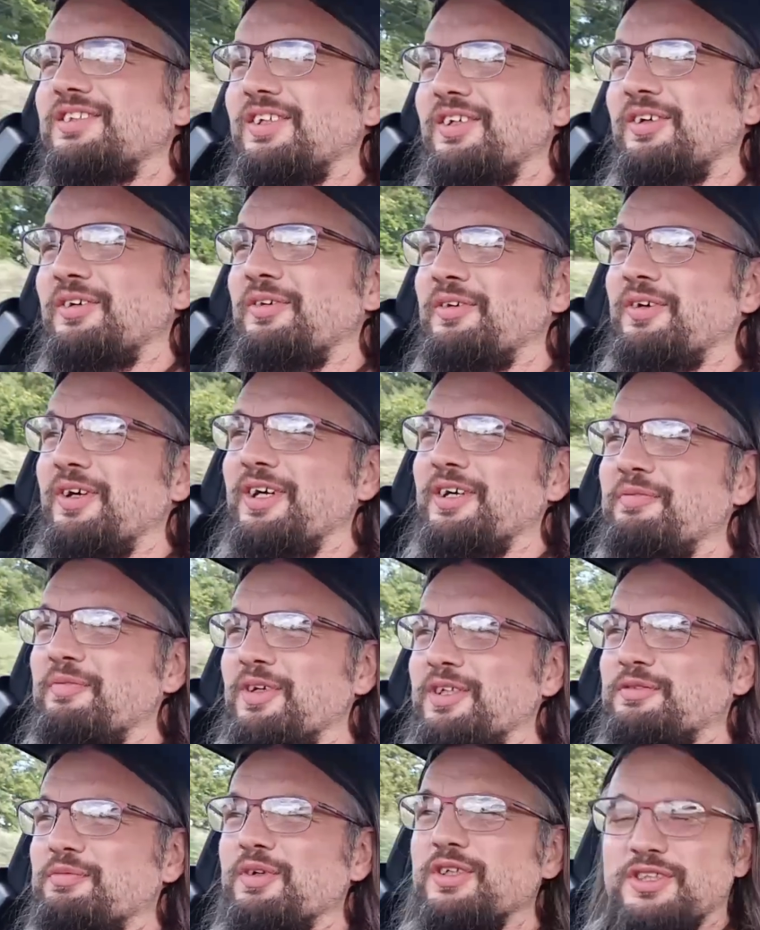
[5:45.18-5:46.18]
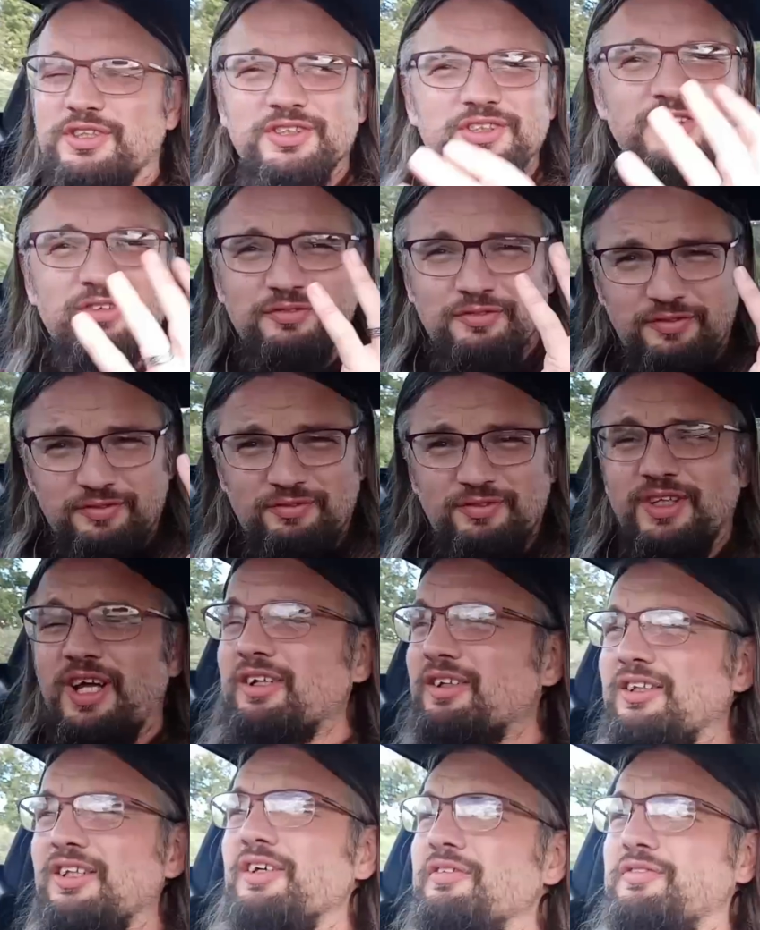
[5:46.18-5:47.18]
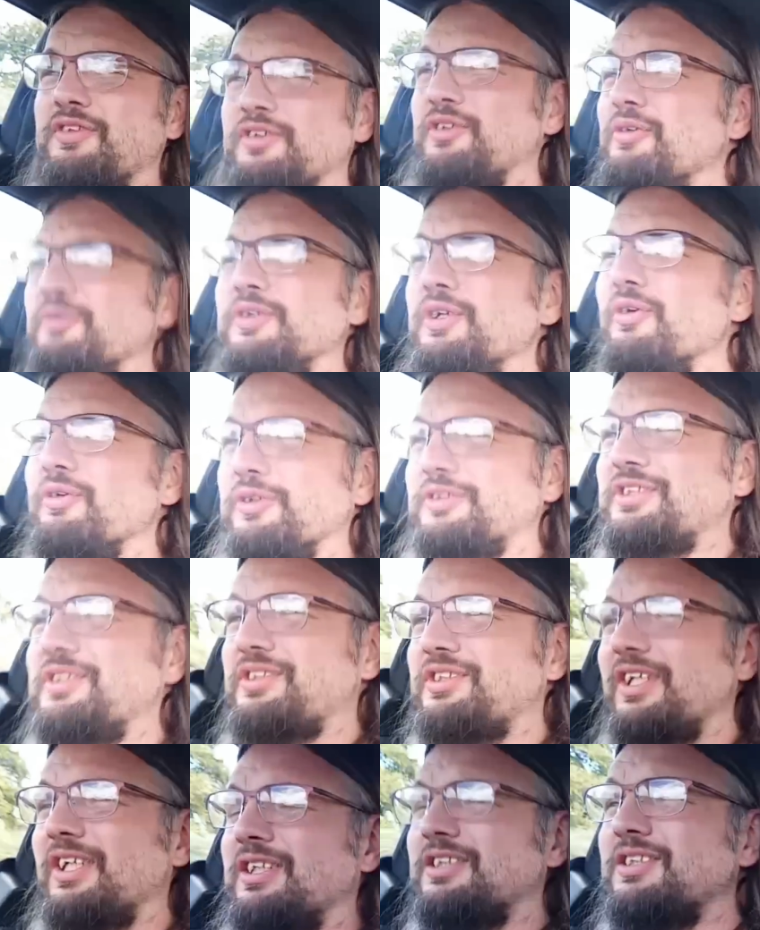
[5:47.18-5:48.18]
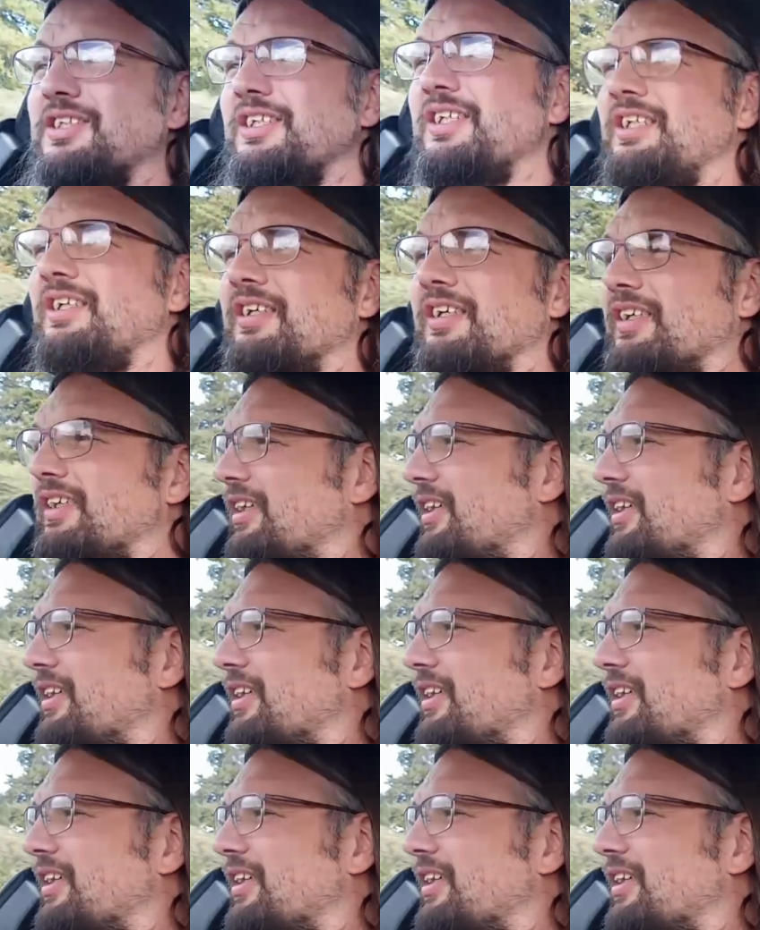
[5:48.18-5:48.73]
So as much as I'd love to do a 0 to 60,